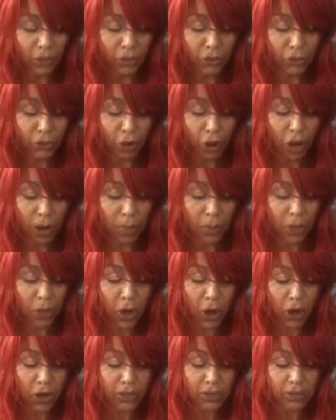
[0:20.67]
Your karma
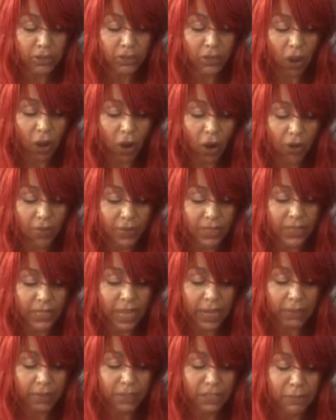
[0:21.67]
cards are the
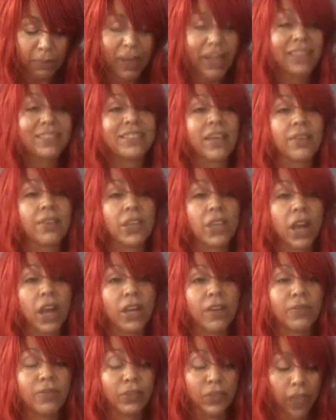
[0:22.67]
Ten of Spades and the
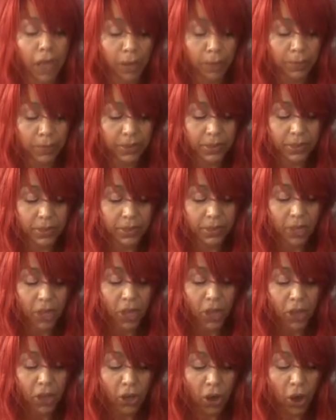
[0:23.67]
Nine of Clubs.
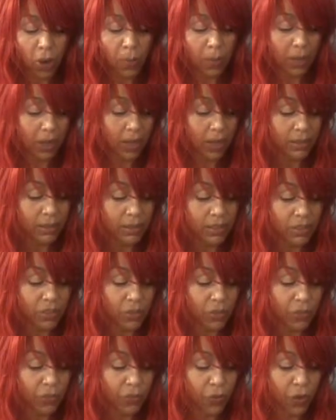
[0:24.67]
Karma cousins
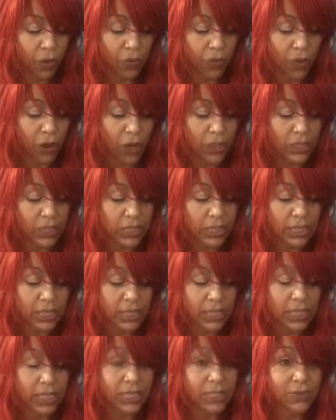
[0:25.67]
are the Four of Hearts and the
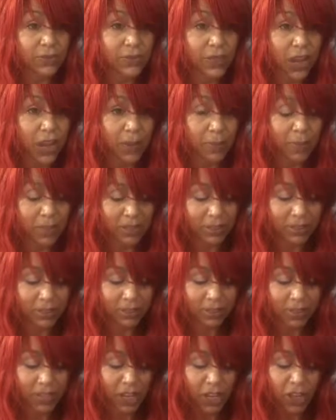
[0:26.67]
Six of Diamonds.
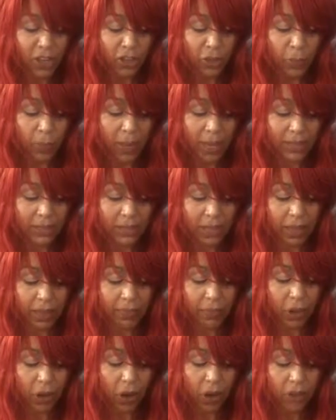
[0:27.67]
Your past
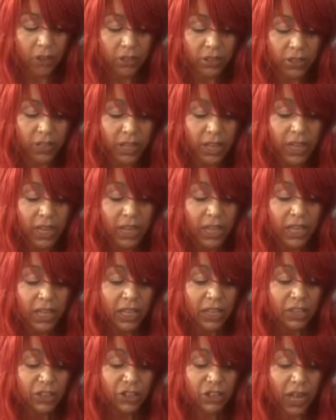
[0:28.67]
life cards,
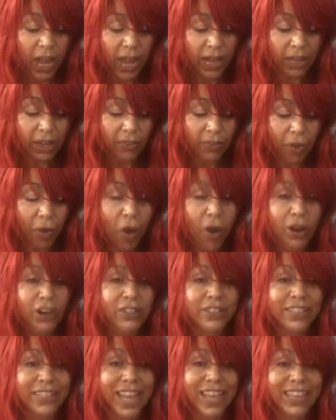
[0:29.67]
the Jack of
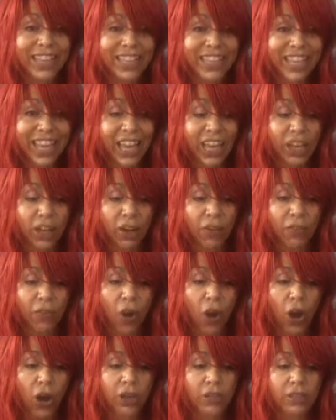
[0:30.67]
Hearts and the King of
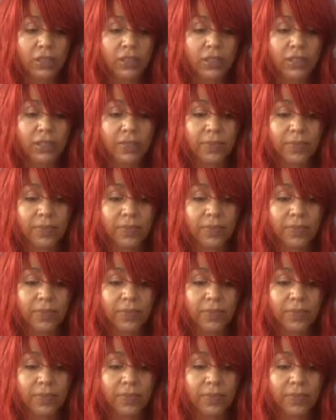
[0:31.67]
Hearts.